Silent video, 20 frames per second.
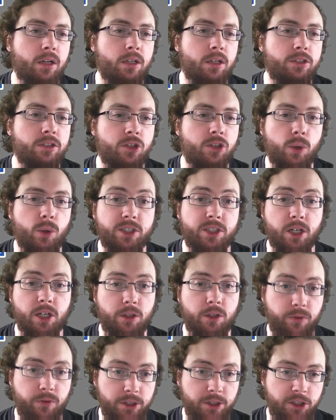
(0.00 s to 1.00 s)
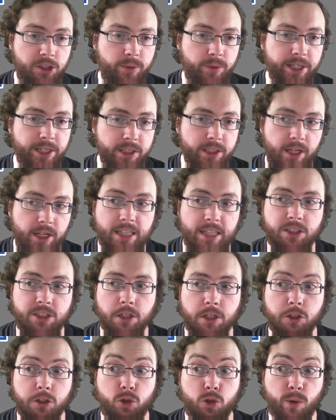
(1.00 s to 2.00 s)
So it's not the first tweet, it's not
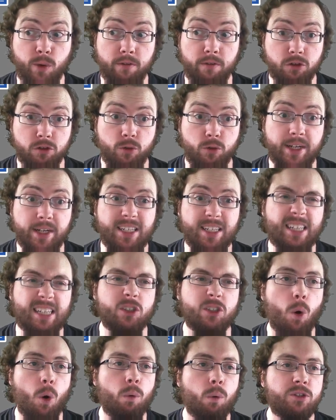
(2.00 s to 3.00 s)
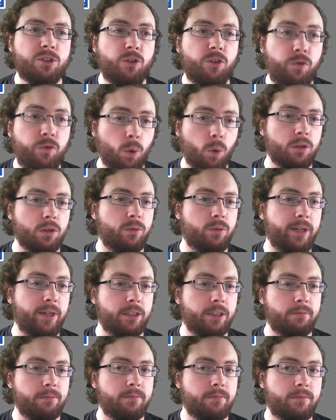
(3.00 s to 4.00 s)
the 12th tweet, it's always the 4th tweet.
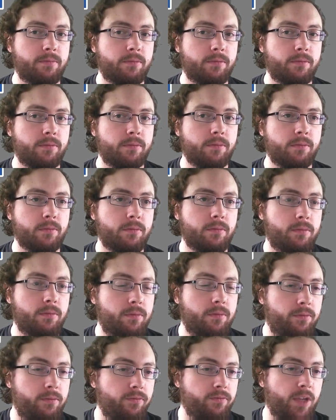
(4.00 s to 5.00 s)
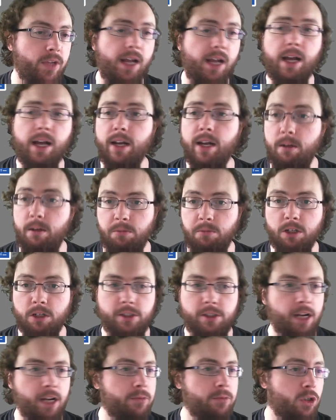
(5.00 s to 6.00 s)
And our
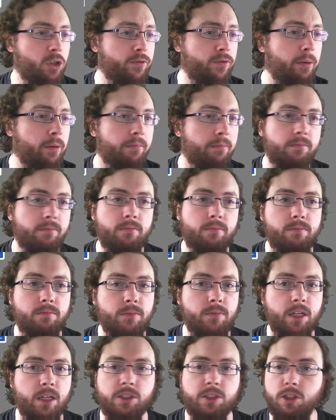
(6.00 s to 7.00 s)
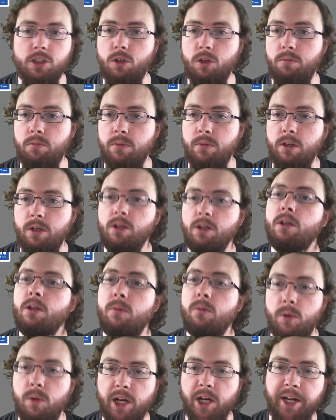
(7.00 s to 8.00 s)
jam is over. So
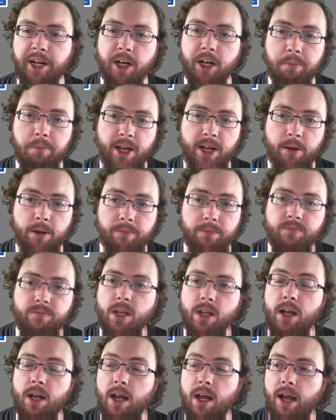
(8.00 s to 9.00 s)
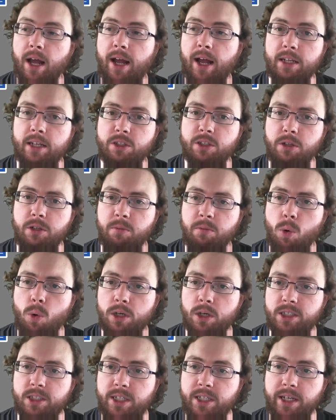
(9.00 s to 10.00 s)
we're lining up now. So an
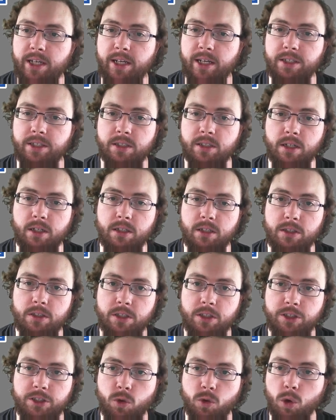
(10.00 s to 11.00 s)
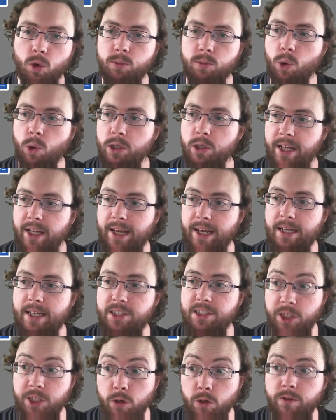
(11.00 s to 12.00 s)
important thing is the scoreboard is
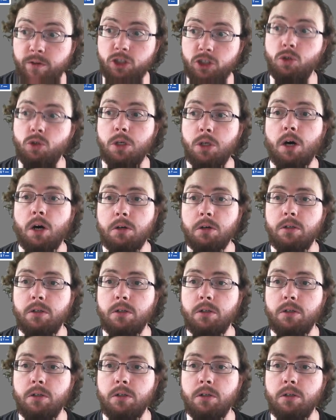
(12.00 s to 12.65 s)
the official clock.